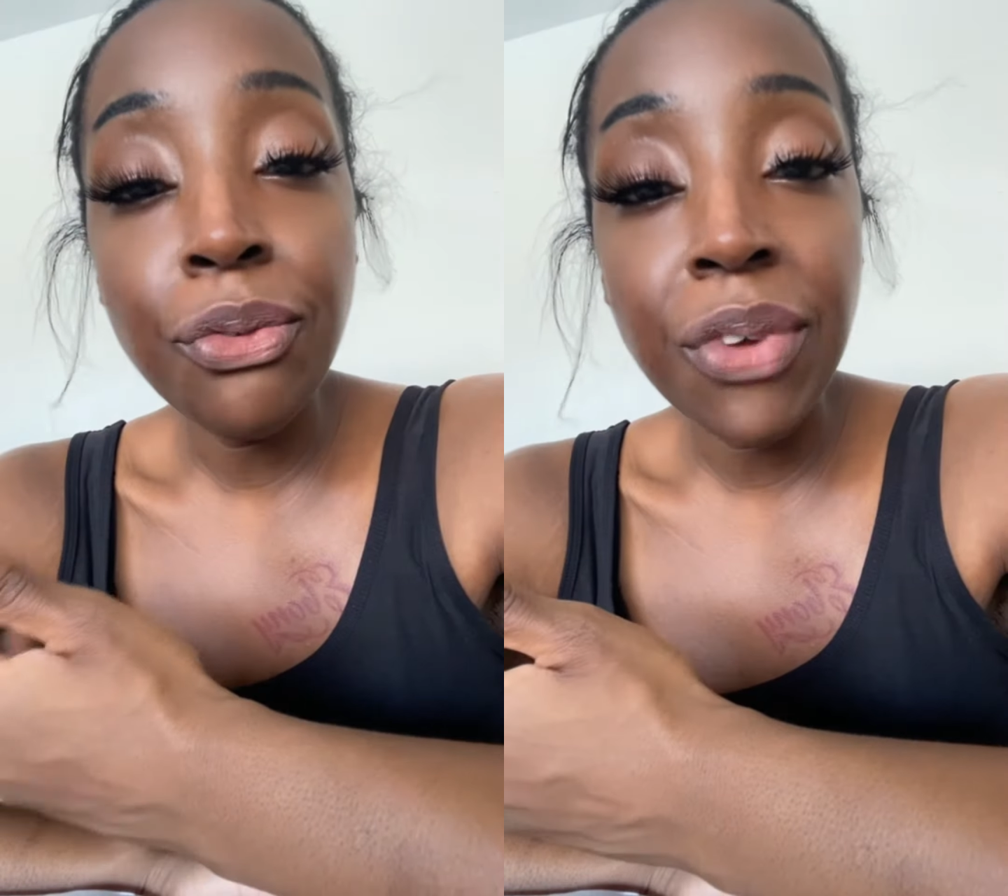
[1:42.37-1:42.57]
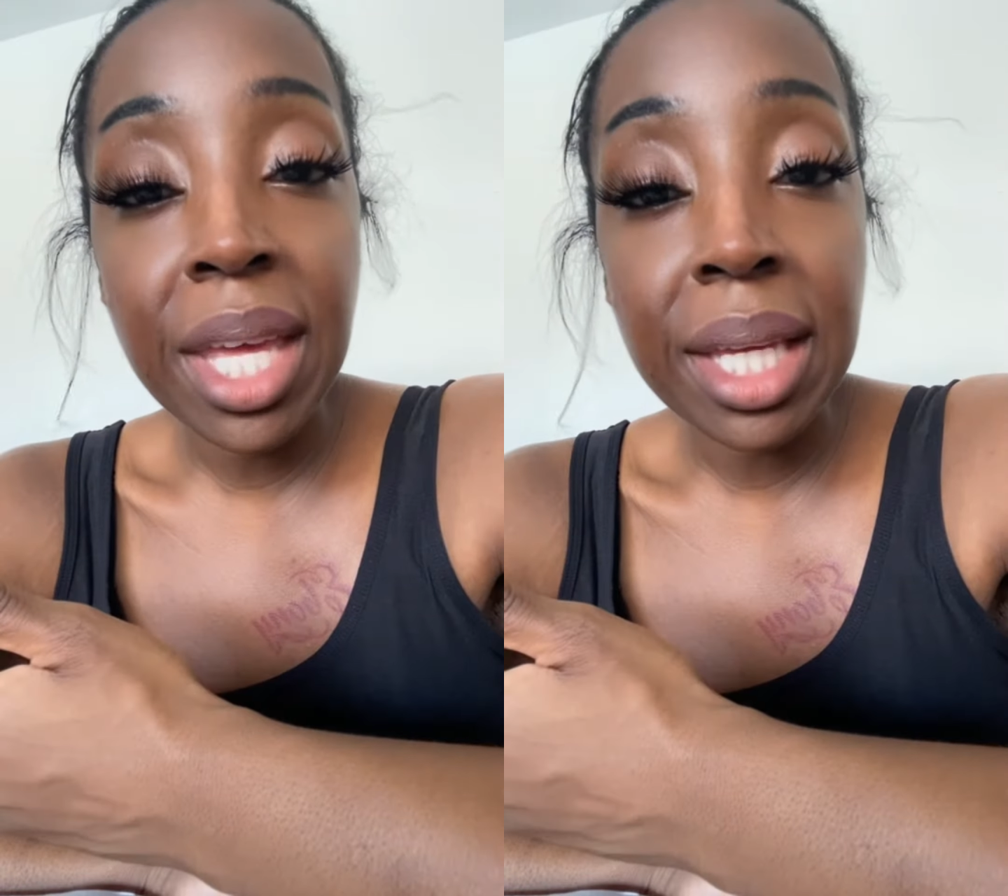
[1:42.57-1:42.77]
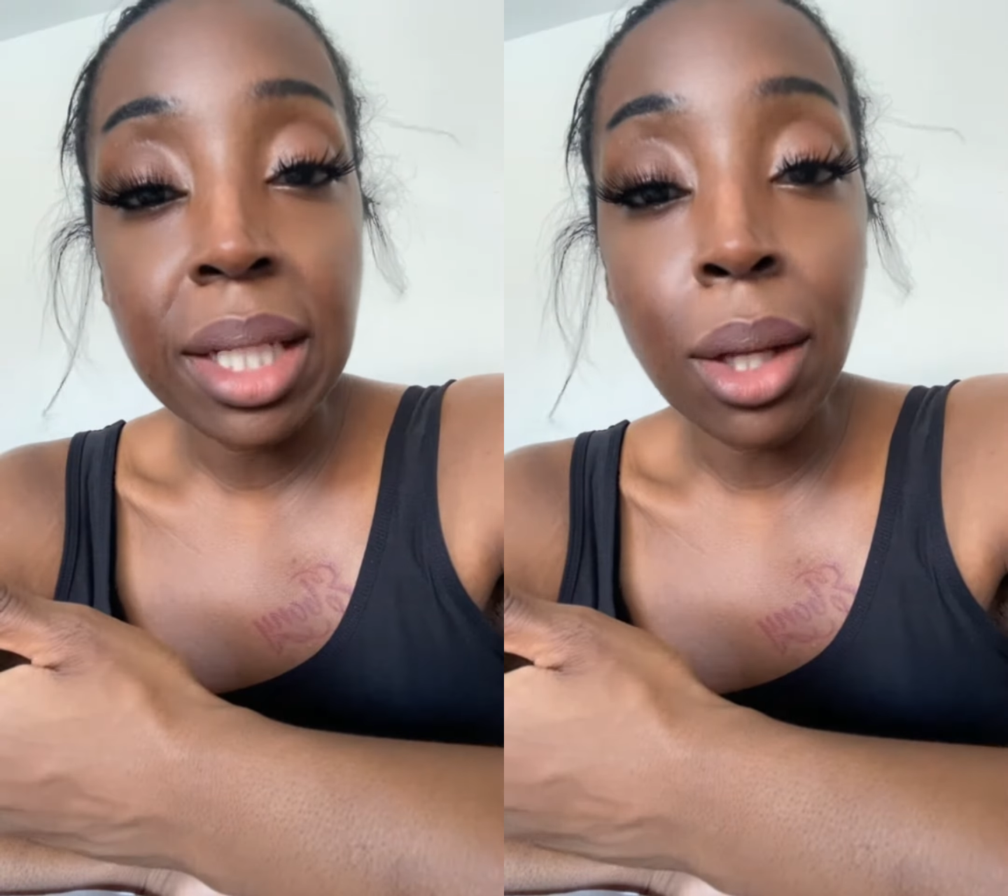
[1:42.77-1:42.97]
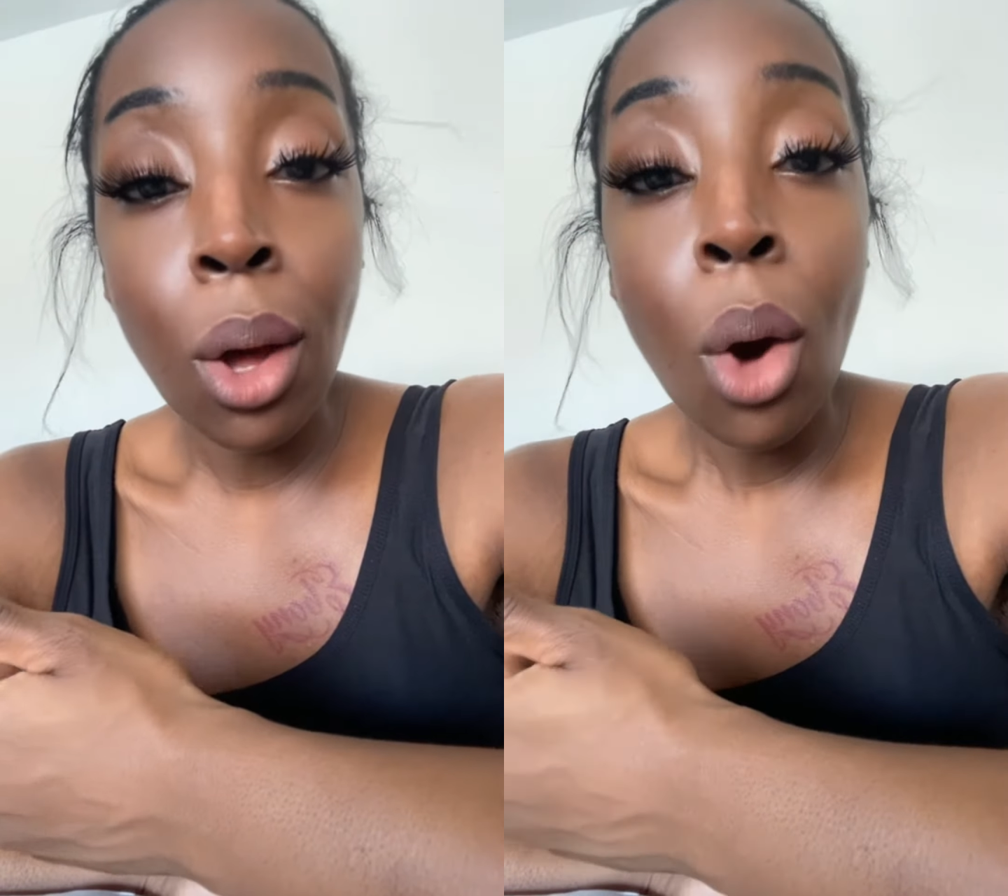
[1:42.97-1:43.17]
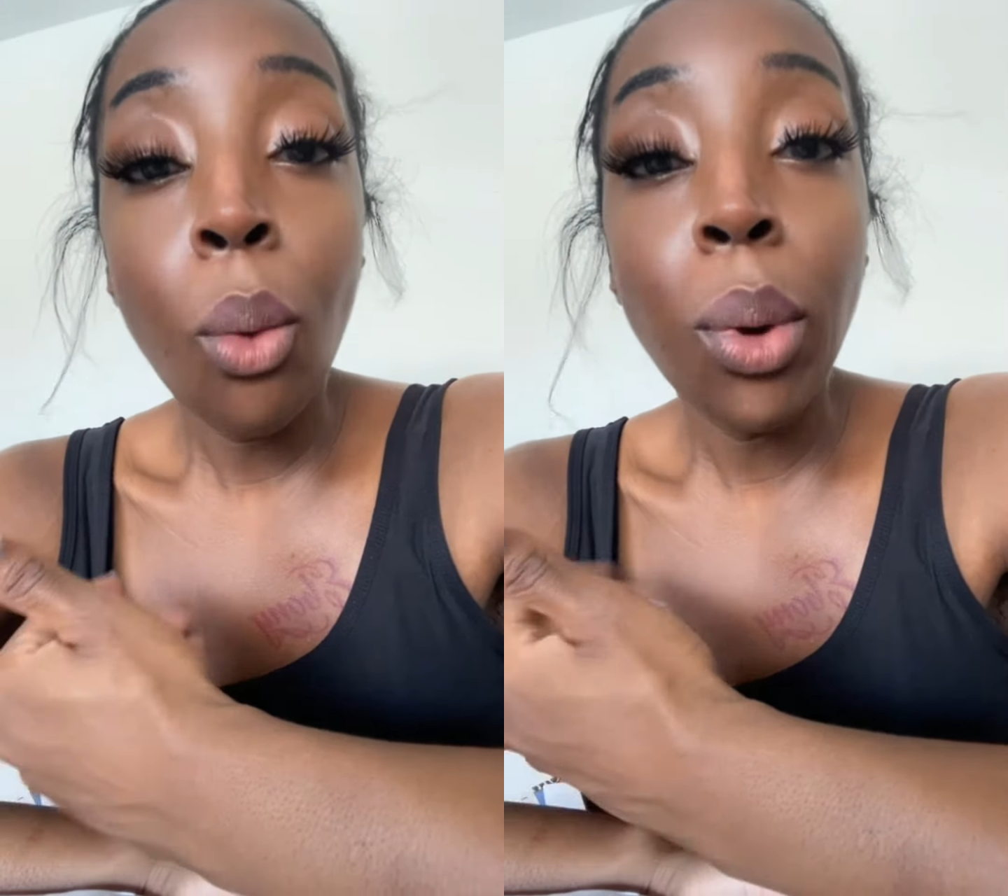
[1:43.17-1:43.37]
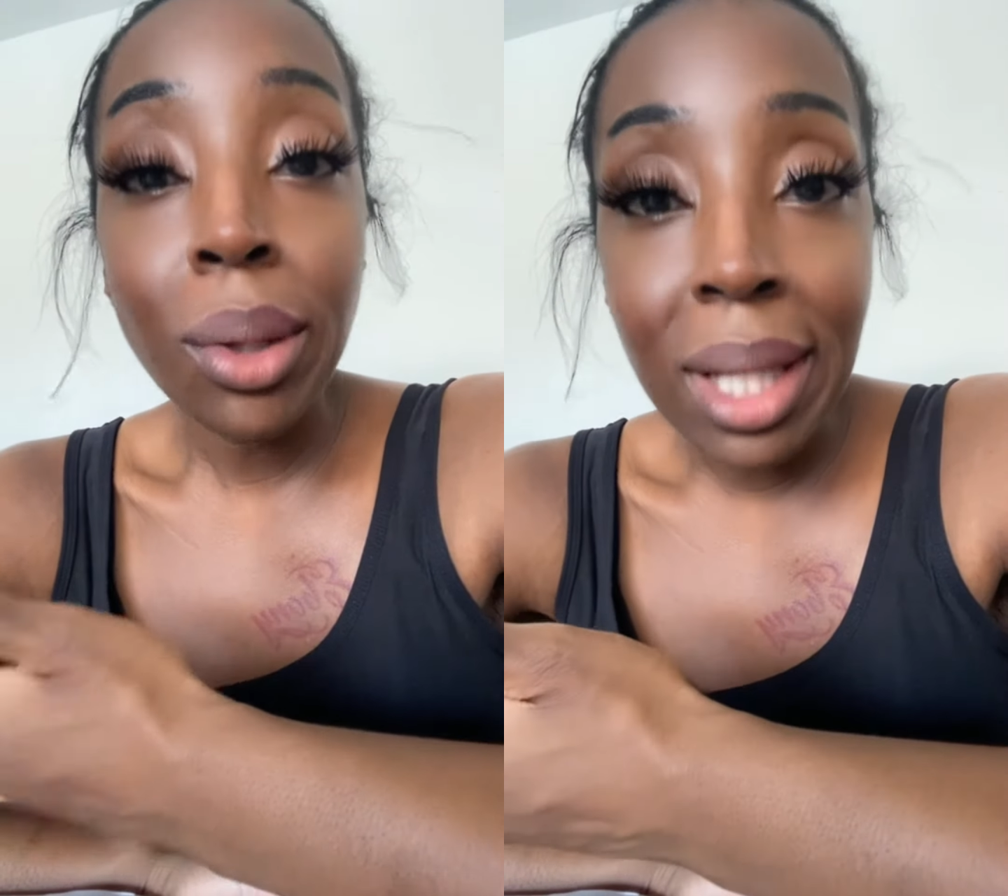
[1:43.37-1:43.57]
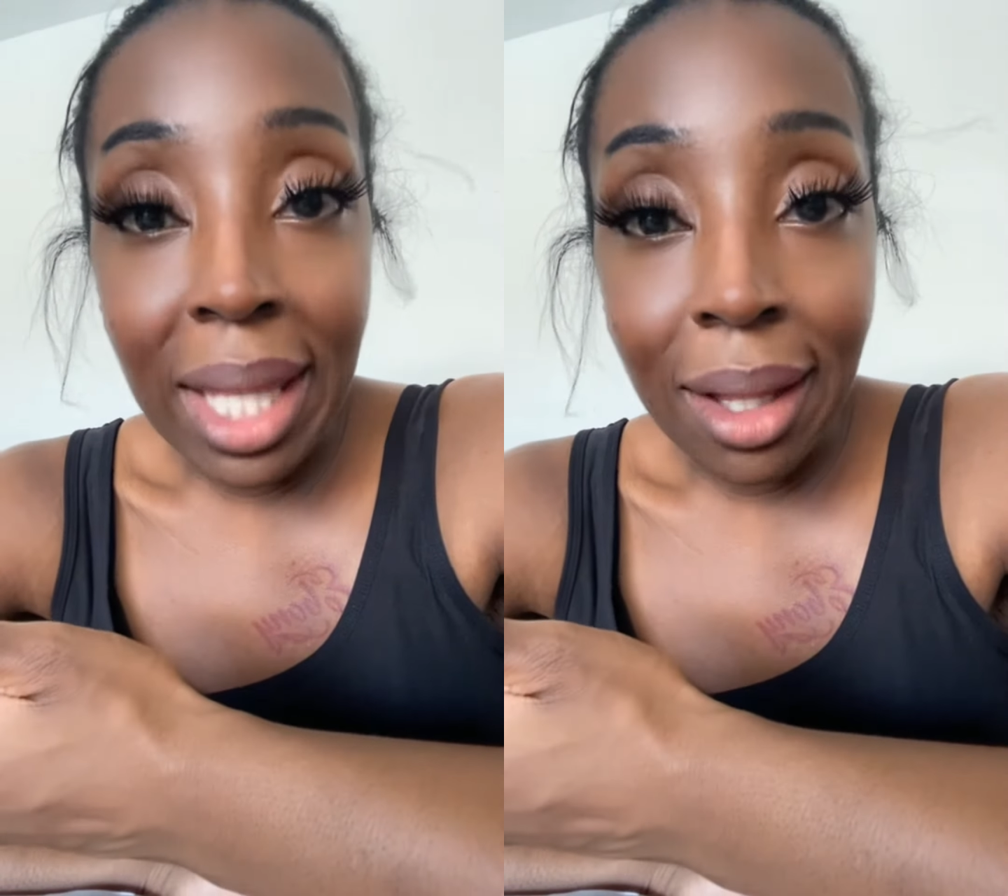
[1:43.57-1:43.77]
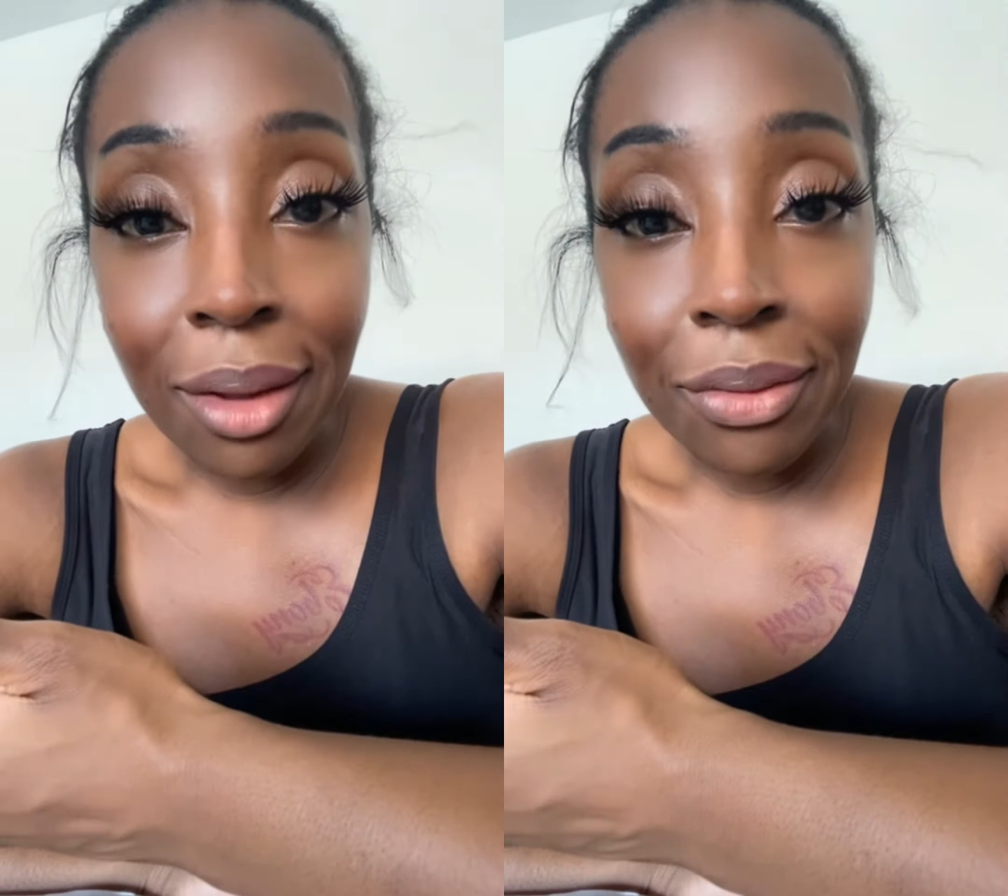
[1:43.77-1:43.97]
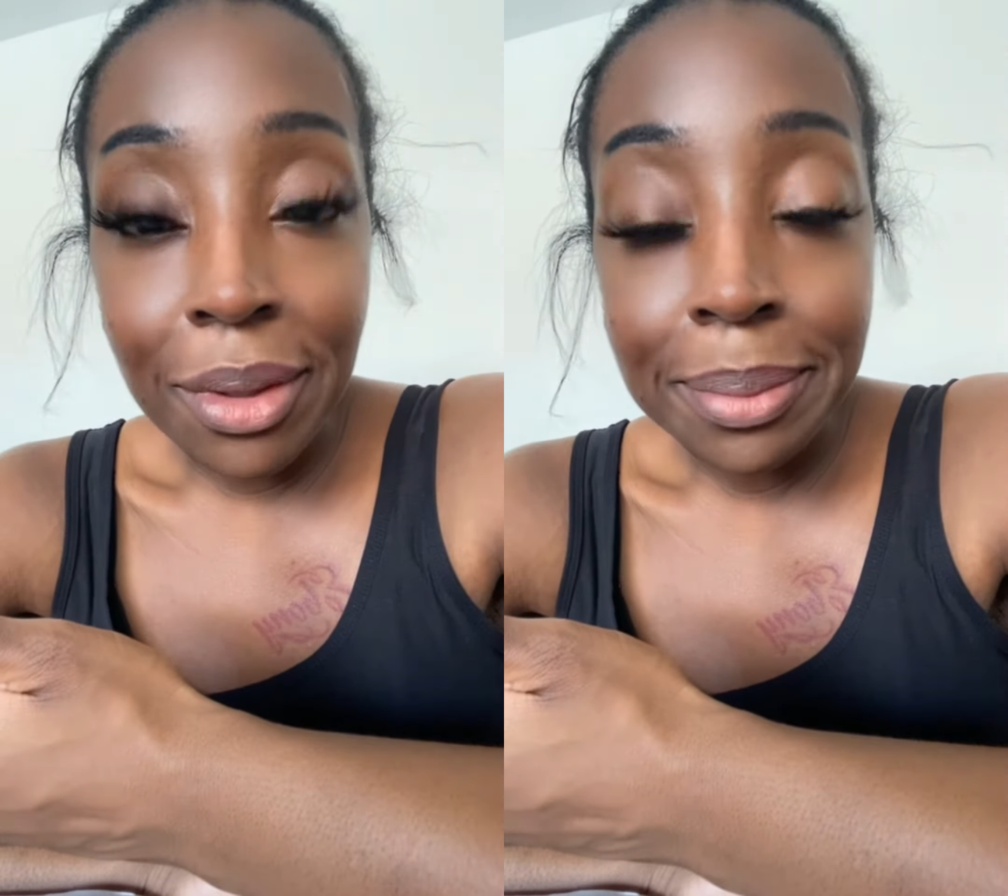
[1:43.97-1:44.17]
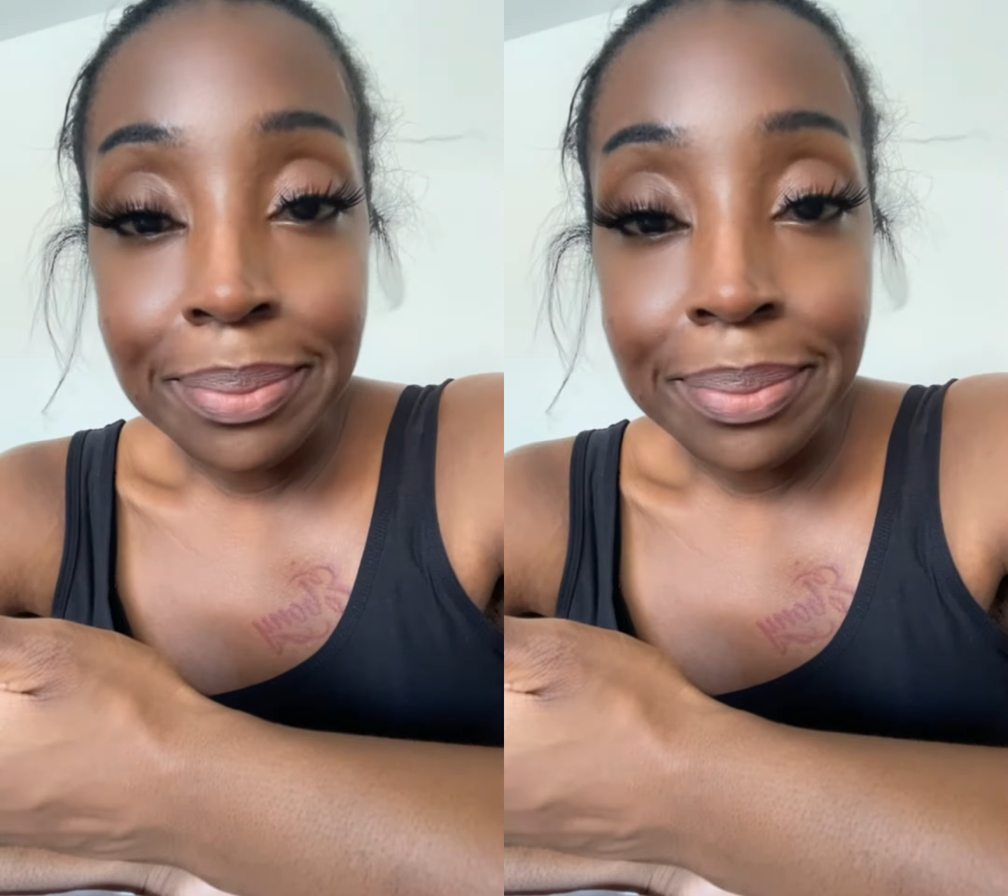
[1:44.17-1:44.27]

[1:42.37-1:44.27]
feed will live.